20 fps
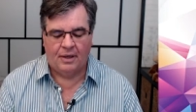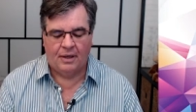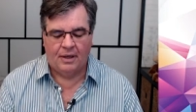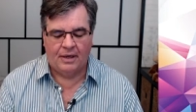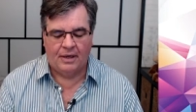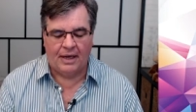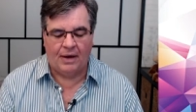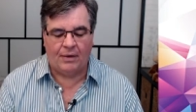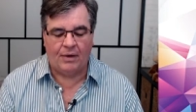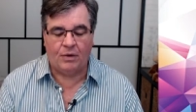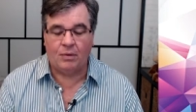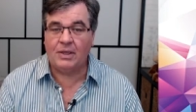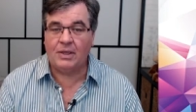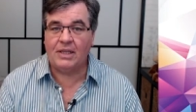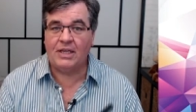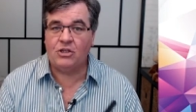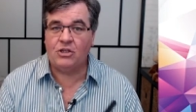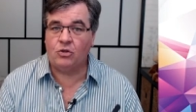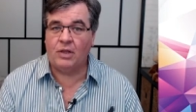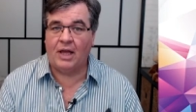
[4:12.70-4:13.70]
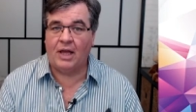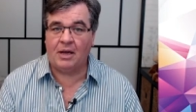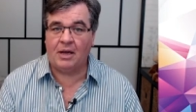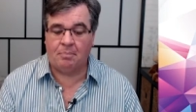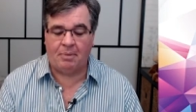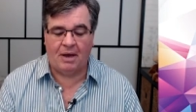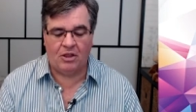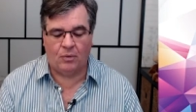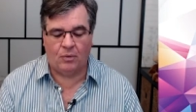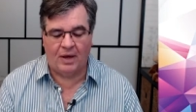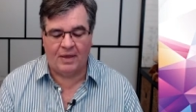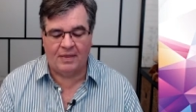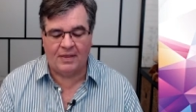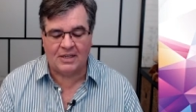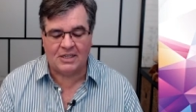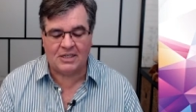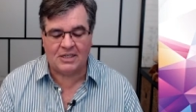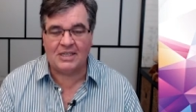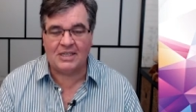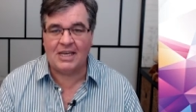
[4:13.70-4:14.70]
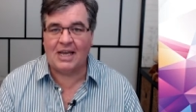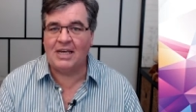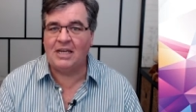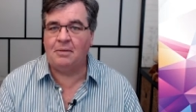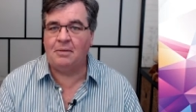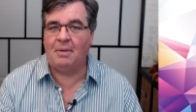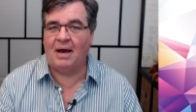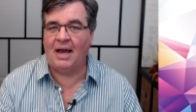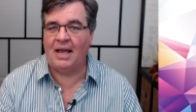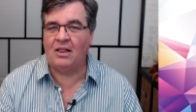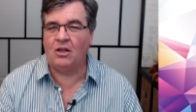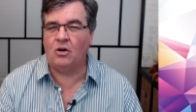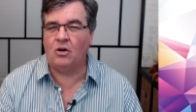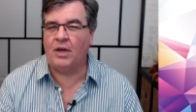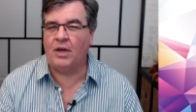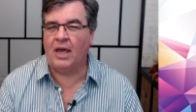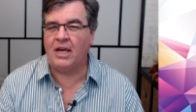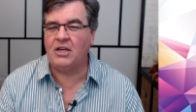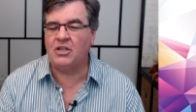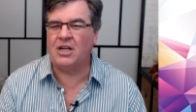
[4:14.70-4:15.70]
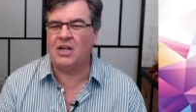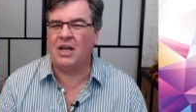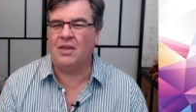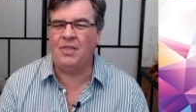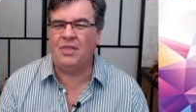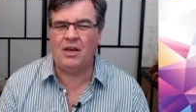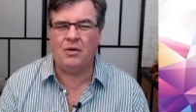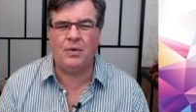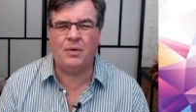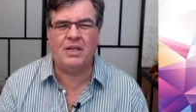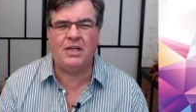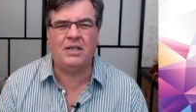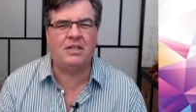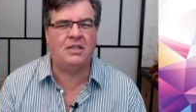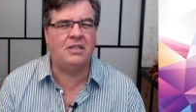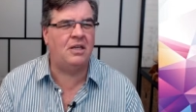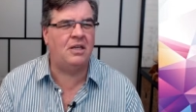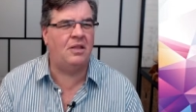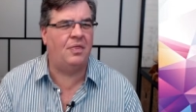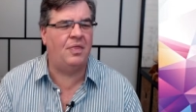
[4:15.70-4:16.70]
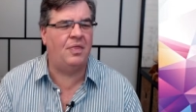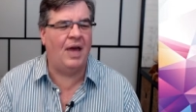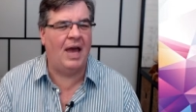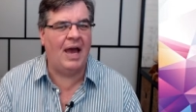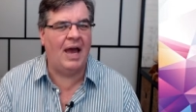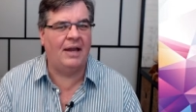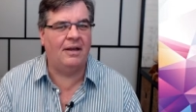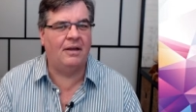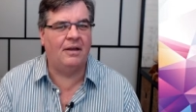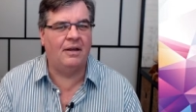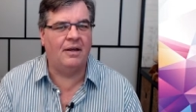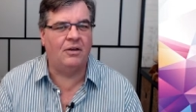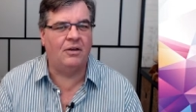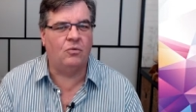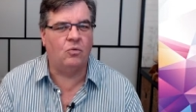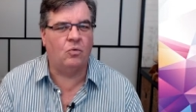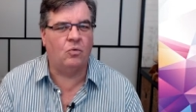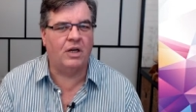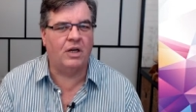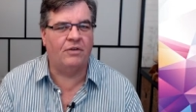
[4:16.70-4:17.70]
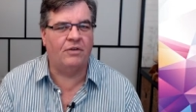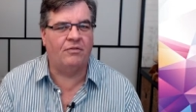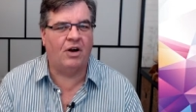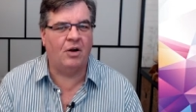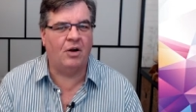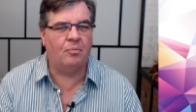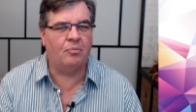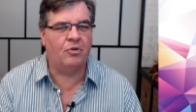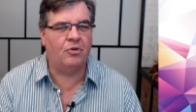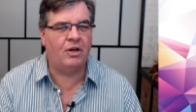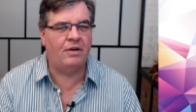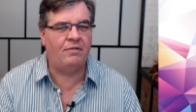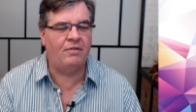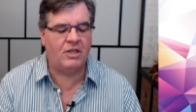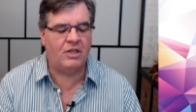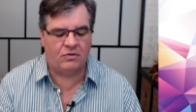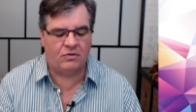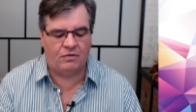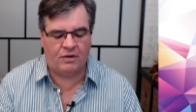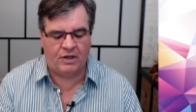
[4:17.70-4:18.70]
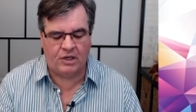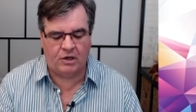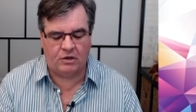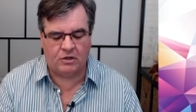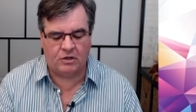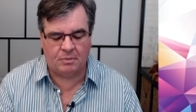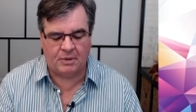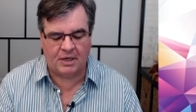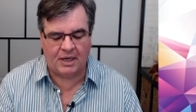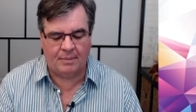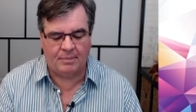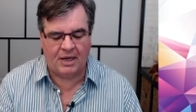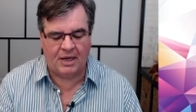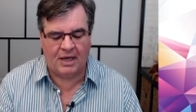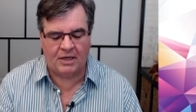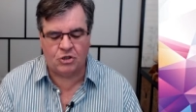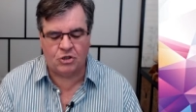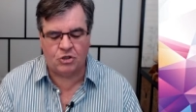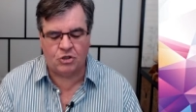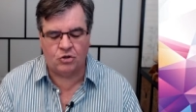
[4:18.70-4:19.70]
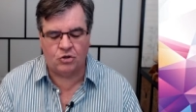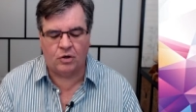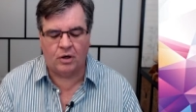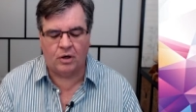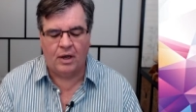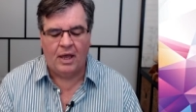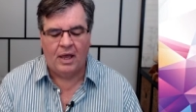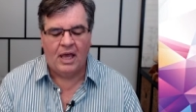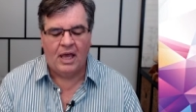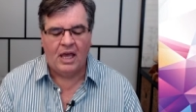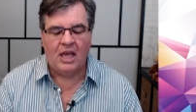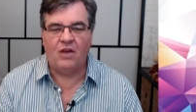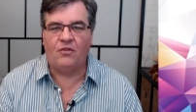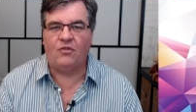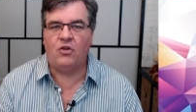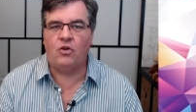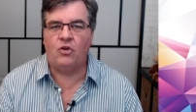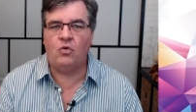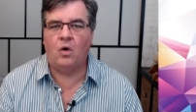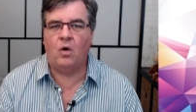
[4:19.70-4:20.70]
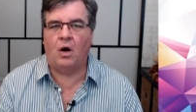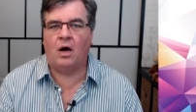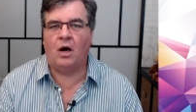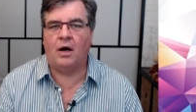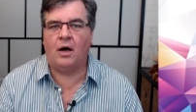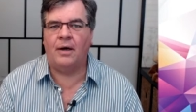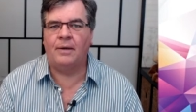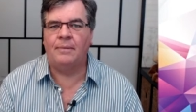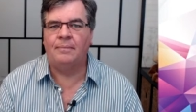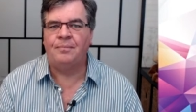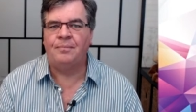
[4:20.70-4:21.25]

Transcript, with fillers: Now I really do like, by the way, the send my location. I think we did that in one of our previous videos, but I'm not sure. If you are